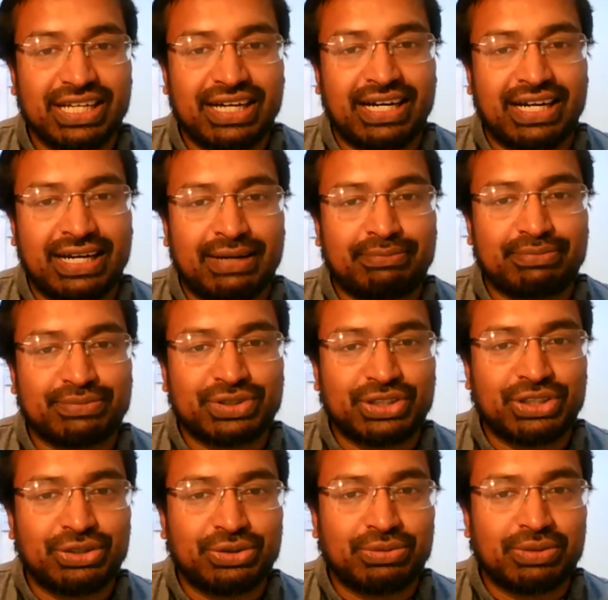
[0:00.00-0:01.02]

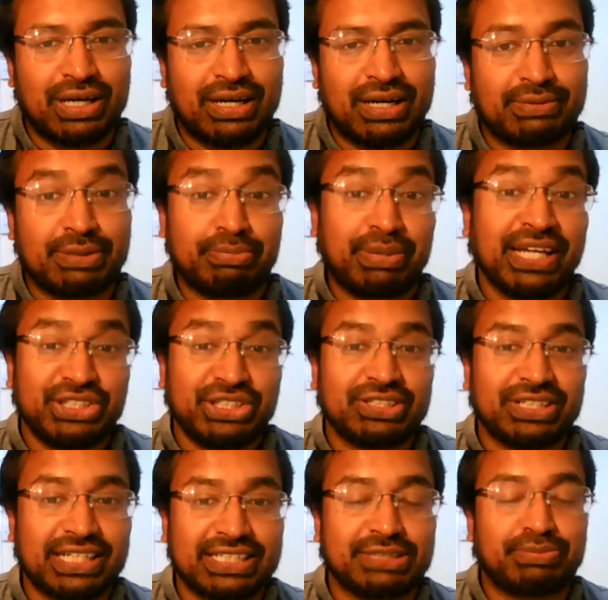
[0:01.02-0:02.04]
to the patient
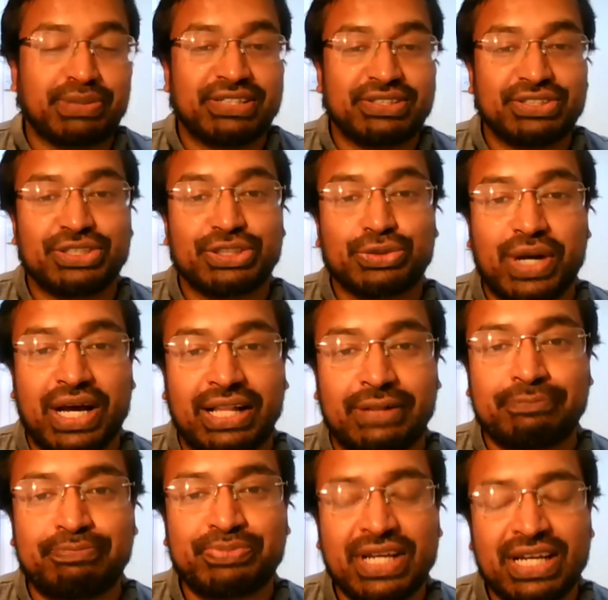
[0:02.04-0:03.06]
experience as well.
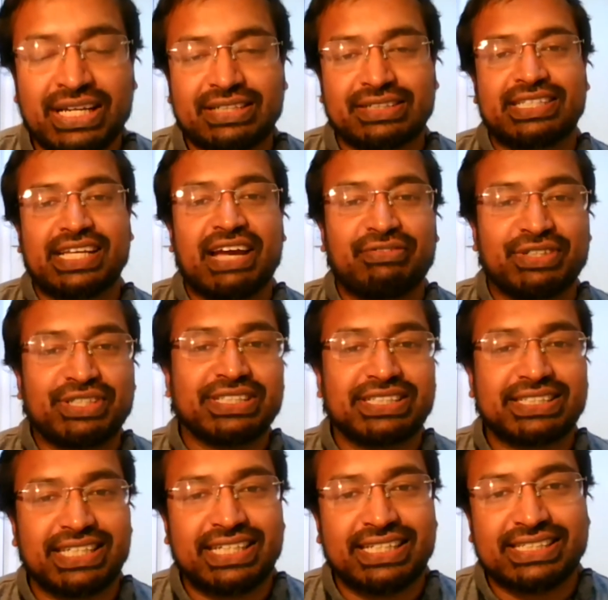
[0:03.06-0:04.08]
Because the
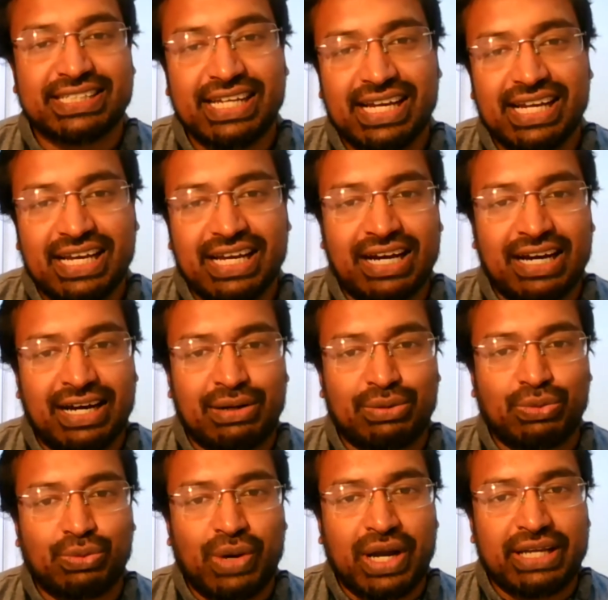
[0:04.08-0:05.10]
evidence is
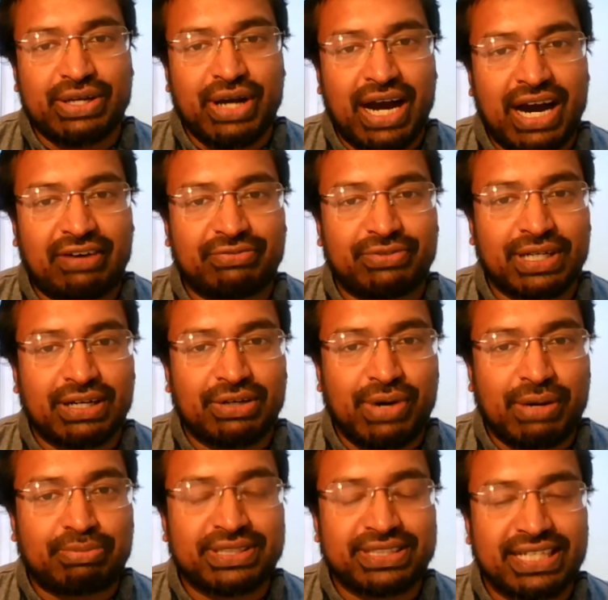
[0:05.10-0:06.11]
where you have a
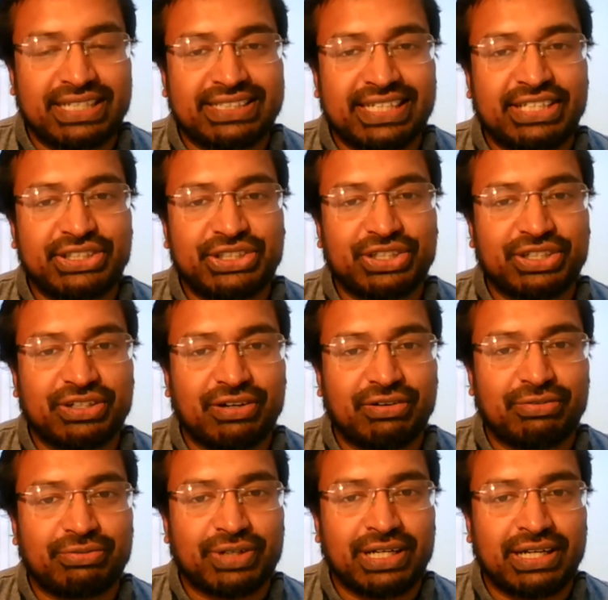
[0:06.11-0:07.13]
representation of
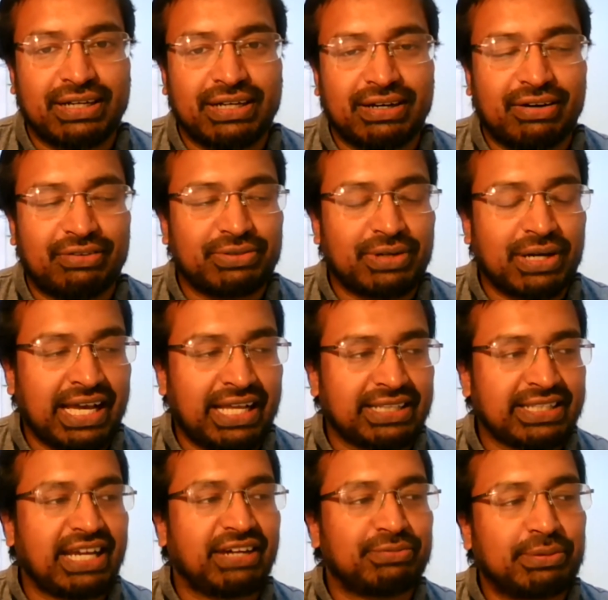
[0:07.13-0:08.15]

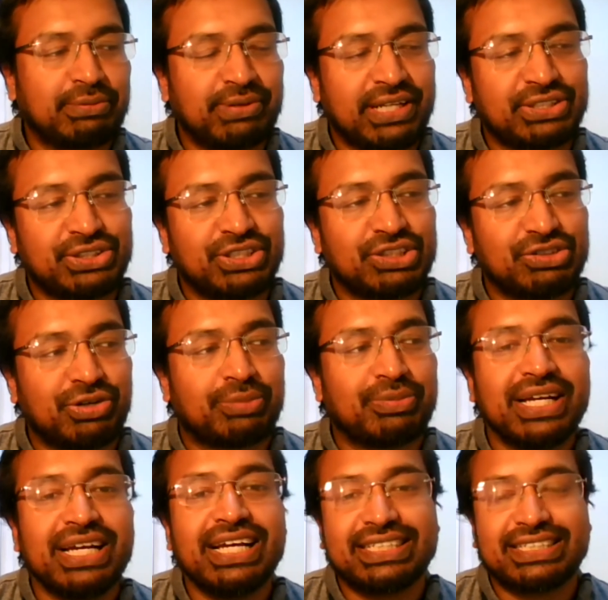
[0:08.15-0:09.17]
healthcare professionals from
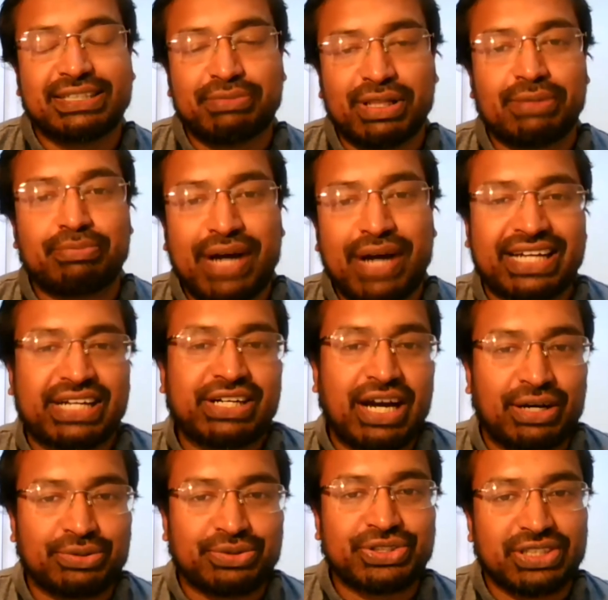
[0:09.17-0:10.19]
similar
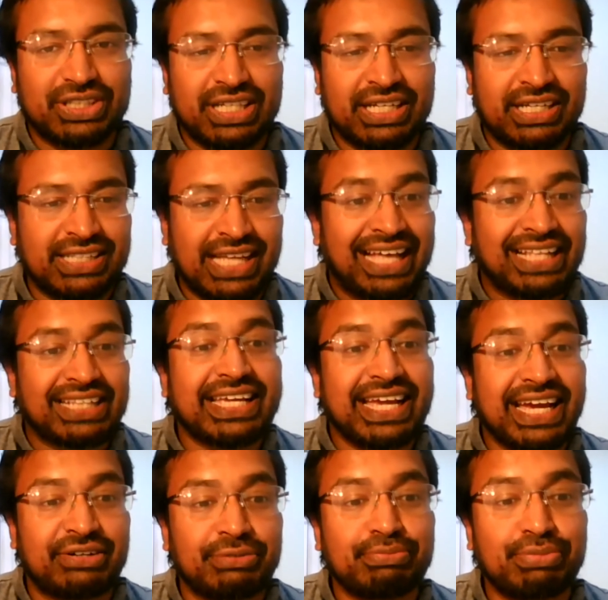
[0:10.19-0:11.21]
backgrounds, the
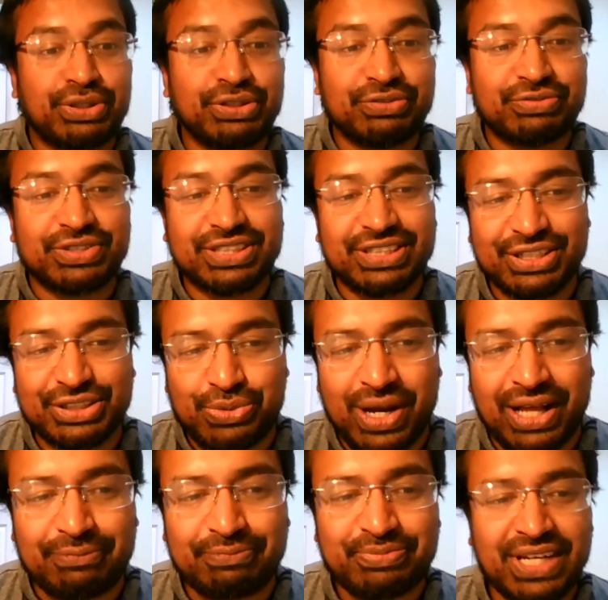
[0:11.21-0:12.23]
healthcare improves as
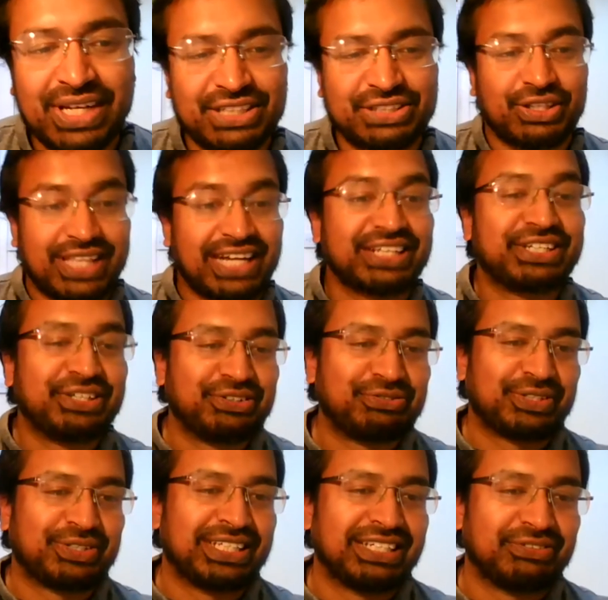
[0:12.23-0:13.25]
well. So thank you
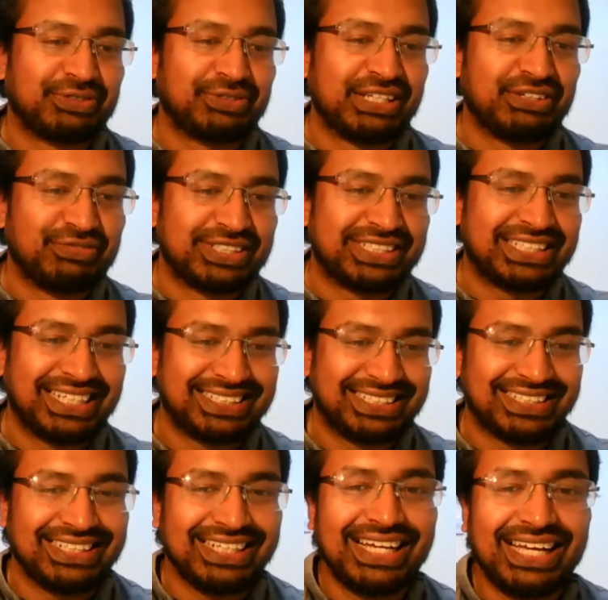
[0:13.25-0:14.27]
for the
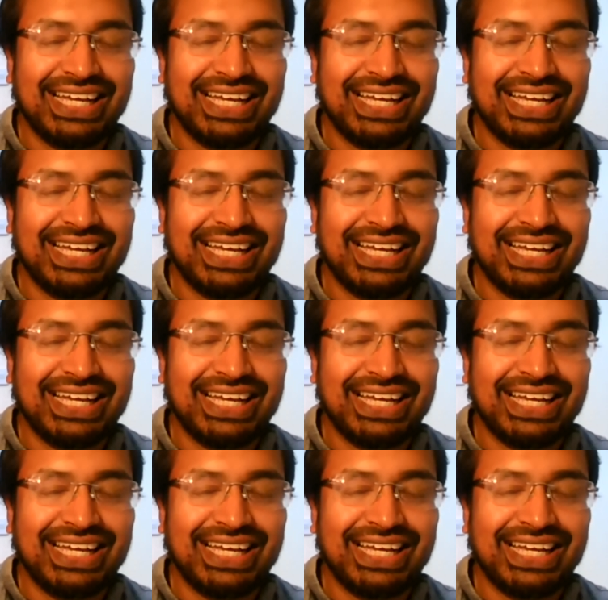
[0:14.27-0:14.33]
invitation.